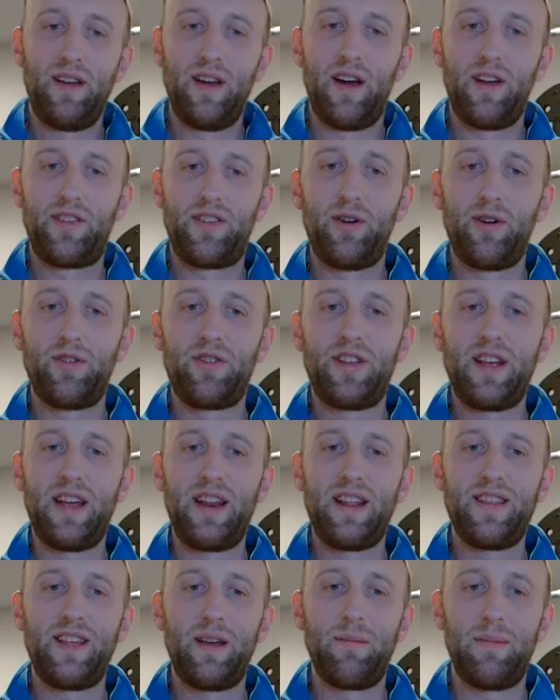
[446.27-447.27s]

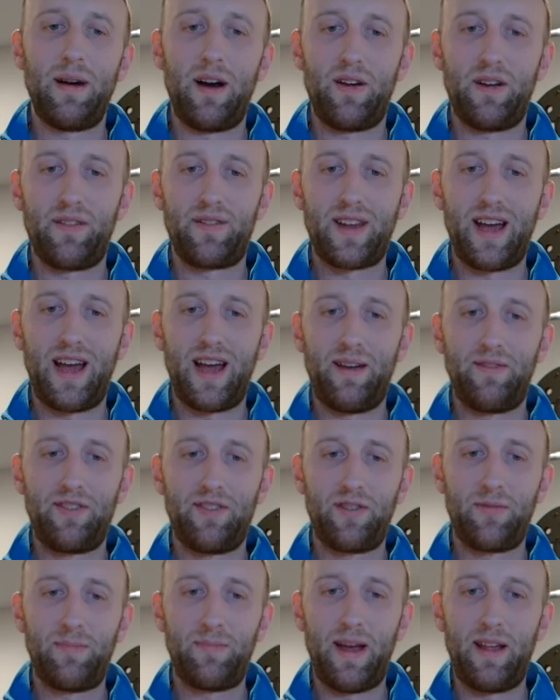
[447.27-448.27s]
associating the amount of time
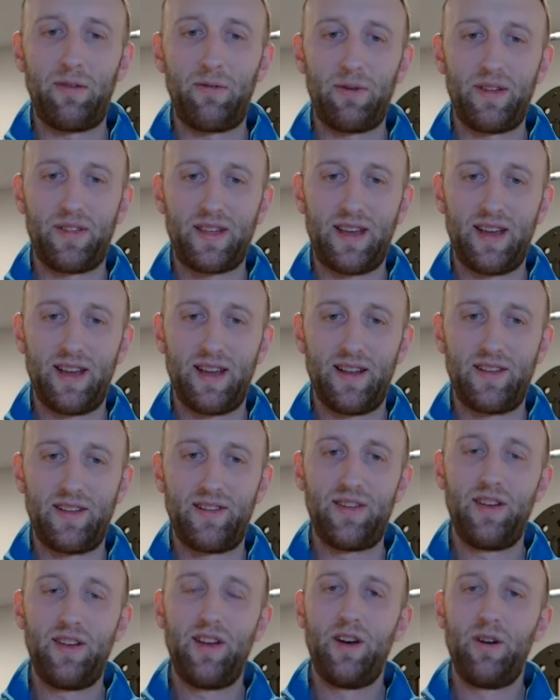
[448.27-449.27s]
spent with
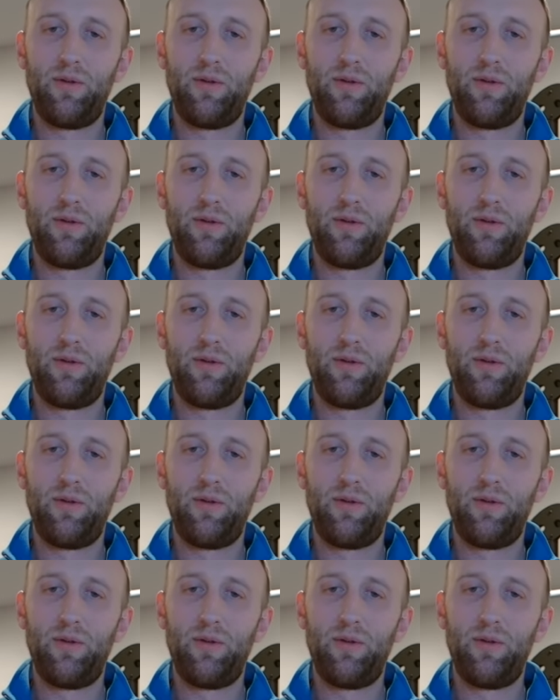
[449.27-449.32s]
kids